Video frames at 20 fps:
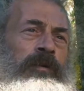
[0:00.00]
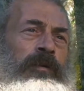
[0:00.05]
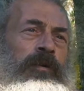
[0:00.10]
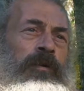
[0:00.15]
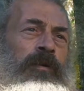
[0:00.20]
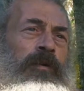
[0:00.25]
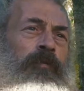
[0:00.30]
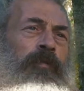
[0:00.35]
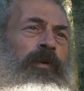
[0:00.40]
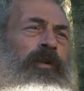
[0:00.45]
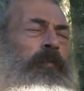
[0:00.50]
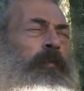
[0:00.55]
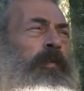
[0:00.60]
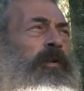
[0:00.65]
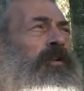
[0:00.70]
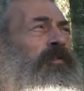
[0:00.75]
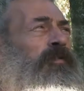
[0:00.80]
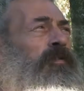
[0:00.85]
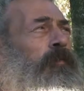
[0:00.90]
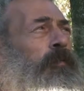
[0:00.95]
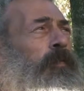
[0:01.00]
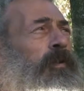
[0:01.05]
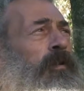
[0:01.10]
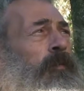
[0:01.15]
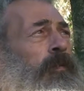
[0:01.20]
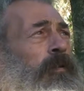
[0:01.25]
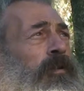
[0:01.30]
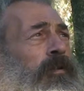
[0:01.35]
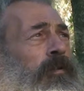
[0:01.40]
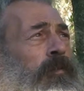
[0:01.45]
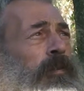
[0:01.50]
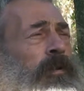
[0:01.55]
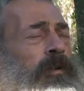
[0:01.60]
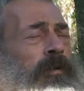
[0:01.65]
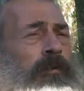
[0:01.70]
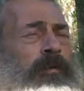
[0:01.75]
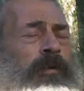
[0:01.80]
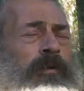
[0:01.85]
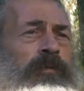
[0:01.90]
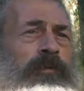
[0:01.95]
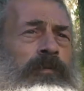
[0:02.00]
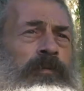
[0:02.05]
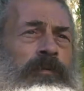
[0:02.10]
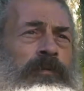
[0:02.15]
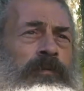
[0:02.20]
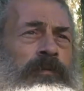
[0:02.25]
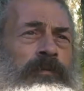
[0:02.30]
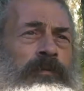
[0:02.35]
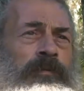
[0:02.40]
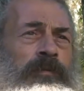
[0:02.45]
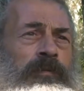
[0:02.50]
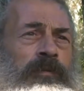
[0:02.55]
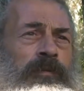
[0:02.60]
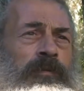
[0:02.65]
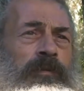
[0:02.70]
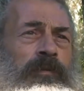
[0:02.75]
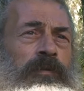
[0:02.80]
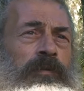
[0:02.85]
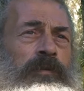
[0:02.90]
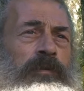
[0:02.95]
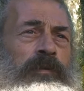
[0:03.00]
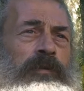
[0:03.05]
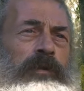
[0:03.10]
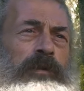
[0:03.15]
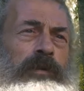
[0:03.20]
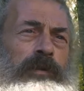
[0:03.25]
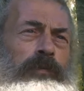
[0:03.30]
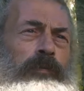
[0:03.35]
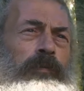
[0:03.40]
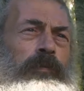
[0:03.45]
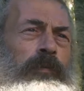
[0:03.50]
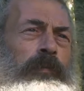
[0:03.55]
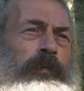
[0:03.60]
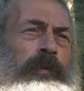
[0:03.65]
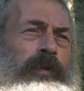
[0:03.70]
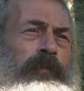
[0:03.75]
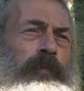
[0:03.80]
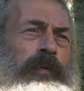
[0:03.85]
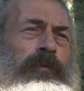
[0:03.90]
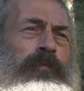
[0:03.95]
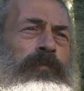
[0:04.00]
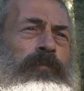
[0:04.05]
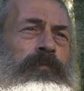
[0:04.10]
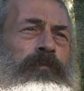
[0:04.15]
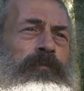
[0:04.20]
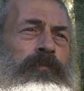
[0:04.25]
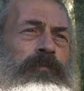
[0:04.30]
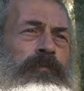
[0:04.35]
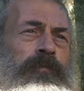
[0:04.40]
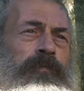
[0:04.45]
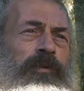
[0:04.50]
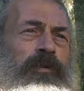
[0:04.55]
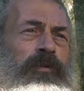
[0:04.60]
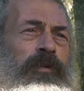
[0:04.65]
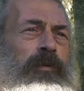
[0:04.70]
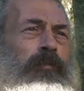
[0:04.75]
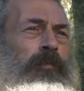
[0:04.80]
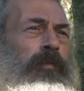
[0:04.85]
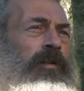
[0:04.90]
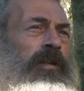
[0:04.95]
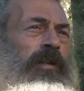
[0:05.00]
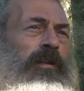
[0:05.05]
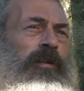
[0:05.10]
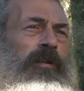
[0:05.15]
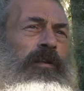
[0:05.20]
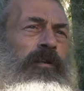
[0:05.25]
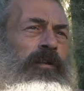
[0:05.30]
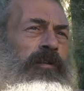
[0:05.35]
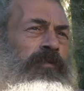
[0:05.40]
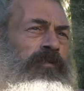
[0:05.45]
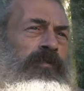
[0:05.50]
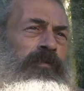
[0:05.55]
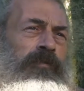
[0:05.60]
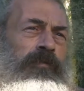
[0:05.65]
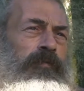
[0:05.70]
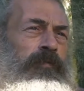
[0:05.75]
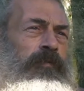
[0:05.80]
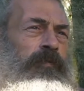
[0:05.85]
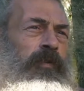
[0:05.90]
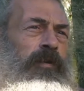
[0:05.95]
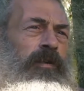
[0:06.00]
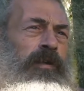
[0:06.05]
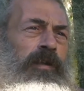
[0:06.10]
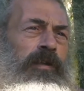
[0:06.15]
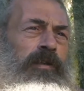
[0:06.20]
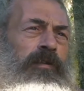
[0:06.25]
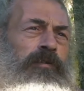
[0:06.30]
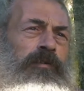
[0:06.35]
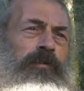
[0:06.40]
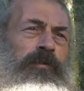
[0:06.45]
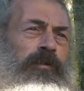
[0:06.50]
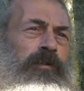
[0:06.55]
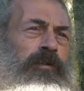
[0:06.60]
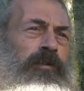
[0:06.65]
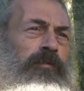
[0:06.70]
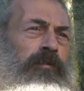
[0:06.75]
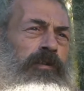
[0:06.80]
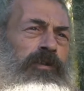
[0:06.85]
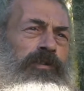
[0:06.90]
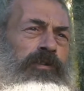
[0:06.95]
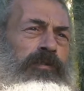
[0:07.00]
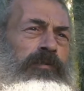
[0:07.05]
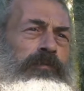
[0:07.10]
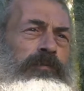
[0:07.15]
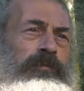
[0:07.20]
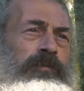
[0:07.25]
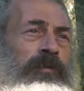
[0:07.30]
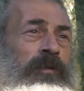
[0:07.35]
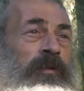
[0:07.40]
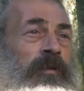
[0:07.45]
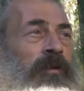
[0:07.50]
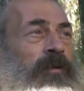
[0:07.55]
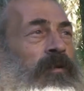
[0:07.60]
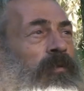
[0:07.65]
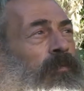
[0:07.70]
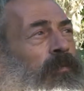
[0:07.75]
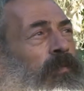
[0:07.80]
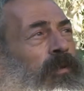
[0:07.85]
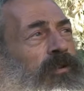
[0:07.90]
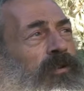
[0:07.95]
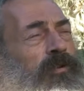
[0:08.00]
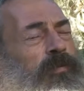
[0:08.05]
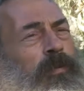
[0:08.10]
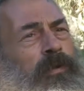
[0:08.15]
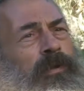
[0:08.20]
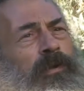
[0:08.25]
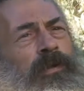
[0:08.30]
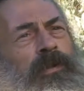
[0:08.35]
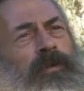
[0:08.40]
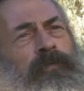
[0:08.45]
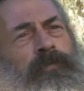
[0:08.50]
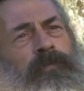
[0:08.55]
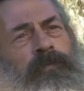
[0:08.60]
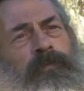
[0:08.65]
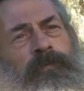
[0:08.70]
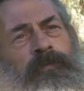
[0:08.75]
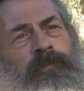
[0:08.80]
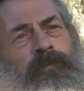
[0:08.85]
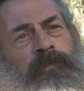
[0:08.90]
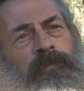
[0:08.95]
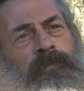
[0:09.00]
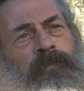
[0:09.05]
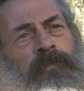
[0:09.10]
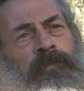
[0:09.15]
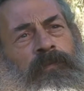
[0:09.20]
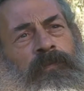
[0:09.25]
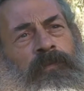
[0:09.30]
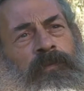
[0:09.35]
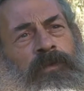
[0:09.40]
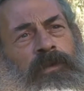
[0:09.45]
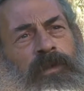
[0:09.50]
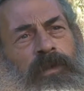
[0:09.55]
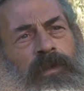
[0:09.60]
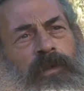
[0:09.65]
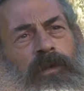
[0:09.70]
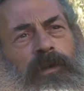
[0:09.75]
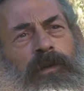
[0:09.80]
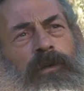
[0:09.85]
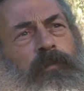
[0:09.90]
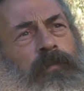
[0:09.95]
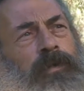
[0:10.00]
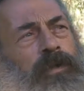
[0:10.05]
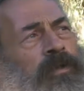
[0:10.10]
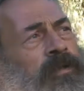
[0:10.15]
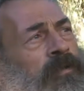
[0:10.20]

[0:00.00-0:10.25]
And we, the peaceful people of the world, normal people, who don't want any of this fighting and aggression, we just want to live in harmony.